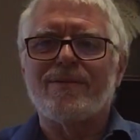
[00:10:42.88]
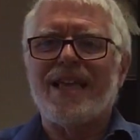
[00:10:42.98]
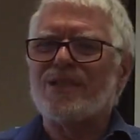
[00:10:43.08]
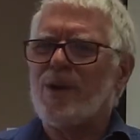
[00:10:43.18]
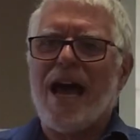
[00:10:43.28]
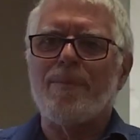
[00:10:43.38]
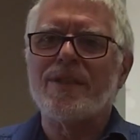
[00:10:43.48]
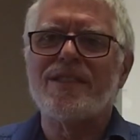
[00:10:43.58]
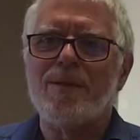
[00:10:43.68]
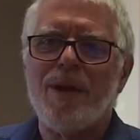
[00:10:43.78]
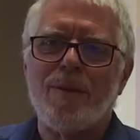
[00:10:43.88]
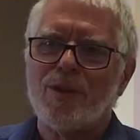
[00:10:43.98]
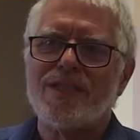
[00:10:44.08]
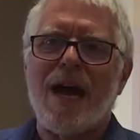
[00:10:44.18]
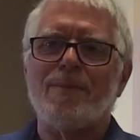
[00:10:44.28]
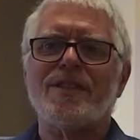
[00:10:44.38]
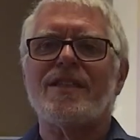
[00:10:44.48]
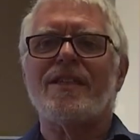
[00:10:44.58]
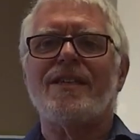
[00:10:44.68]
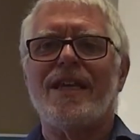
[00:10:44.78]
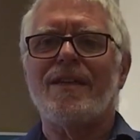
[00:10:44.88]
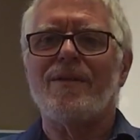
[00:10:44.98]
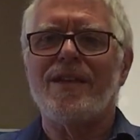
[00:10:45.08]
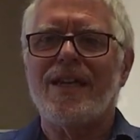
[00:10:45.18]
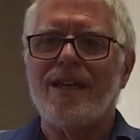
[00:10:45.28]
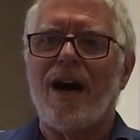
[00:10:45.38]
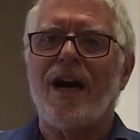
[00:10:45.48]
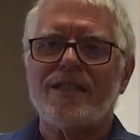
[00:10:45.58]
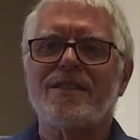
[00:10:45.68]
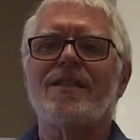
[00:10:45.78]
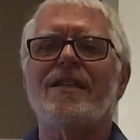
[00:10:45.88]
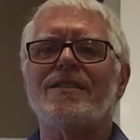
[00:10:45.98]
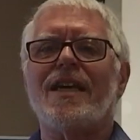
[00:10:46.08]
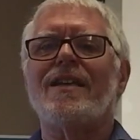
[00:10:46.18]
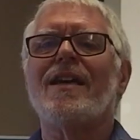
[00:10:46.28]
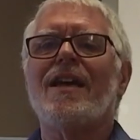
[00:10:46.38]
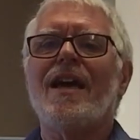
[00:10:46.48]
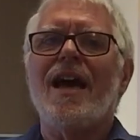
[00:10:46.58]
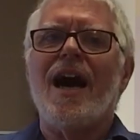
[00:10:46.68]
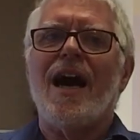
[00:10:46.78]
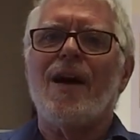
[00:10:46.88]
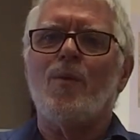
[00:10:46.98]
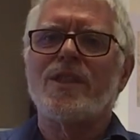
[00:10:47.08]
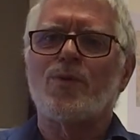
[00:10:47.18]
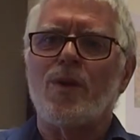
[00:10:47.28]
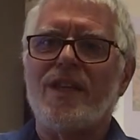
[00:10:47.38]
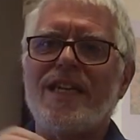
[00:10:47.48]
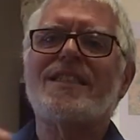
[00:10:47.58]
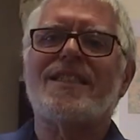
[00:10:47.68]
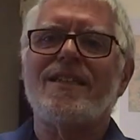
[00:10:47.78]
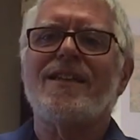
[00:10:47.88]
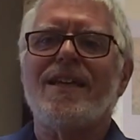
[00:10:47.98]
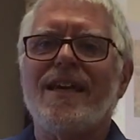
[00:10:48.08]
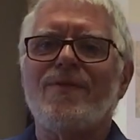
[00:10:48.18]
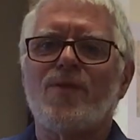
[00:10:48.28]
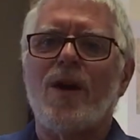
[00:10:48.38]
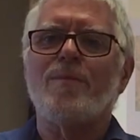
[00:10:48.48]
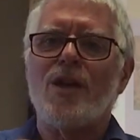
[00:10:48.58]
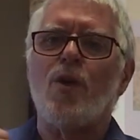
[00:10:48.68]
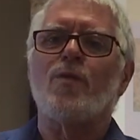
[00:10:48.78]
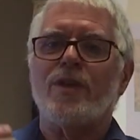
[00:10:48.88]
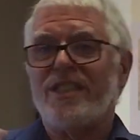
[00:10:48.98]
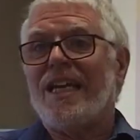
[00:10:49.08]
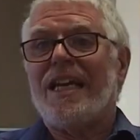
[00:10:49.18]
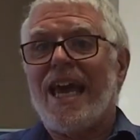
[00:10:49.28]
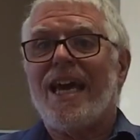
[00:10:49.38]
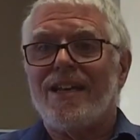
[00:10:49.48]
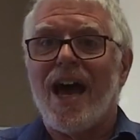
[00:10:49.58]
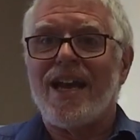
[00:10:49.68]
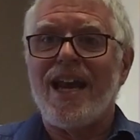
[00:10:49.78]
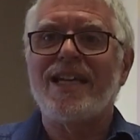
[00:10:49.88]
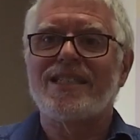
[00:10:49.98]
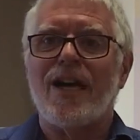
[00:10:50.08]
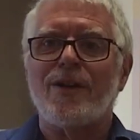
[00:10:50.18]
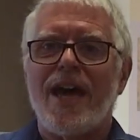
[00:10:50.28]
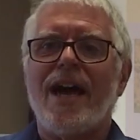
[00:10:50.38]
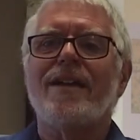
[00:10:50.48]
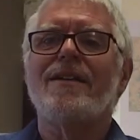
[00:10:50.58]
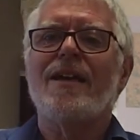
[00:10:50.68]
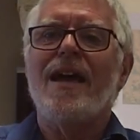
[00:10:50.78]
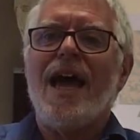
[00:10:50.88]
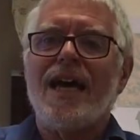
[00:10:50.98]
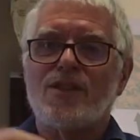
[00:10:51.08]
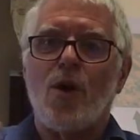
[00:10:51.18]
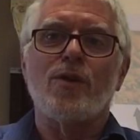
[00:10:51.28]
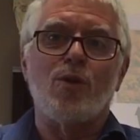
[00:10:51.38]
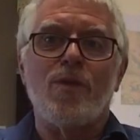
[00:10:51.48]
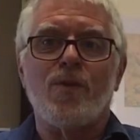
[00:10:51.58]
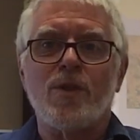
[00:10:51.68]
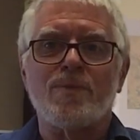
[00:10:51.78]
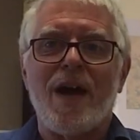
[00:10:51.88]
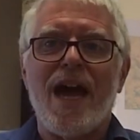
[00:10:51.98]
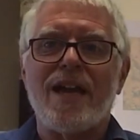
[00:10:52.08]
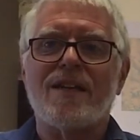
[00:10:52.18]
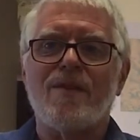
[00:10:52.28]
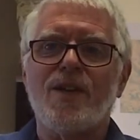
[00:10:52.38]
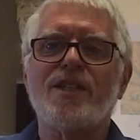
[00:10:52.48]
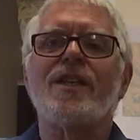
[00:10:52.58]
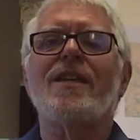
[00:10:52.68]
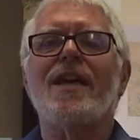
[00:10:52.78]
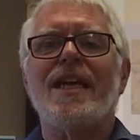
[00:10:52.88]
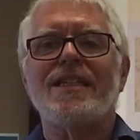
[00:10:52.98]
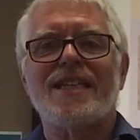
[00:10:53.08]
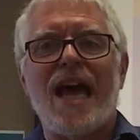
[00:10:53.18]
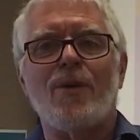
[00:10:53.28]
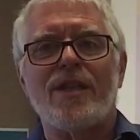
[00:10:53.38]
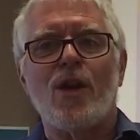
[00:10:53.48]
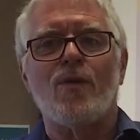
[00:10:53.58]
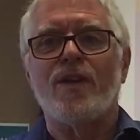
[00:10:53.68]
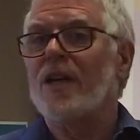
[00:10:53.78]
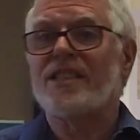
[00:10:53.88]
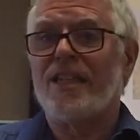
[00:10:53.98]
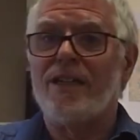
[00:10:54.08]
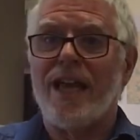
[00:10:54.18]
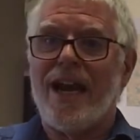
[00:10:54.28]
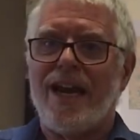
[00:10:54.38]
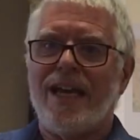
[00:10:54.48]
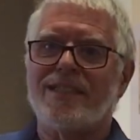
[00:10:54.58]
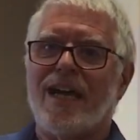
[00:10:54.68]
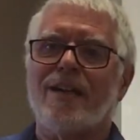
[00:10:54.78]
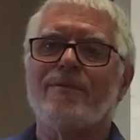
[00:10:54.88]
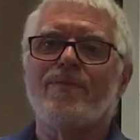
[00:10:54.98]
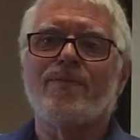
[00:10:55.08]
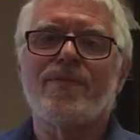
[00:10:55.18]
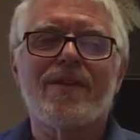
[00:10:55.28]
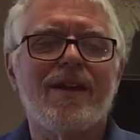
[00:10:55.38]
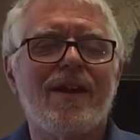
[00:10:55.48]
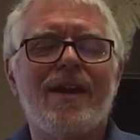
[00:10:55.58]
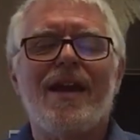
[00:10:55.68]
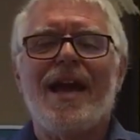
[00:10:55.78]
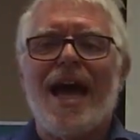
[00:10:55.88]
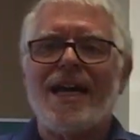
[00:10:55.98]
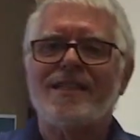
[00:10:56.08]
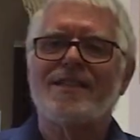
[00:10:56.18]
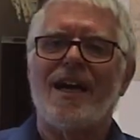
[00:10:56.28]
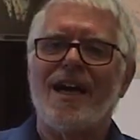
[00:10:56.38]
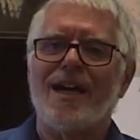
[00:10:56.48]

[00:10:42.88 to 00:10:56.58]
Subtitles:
That's what happens in mammals, happens in us, is that what's released from the ovaries, again, not an egg cell yet, has gone through the first meiotic division and is now in the oviduct, still not an egg cell, has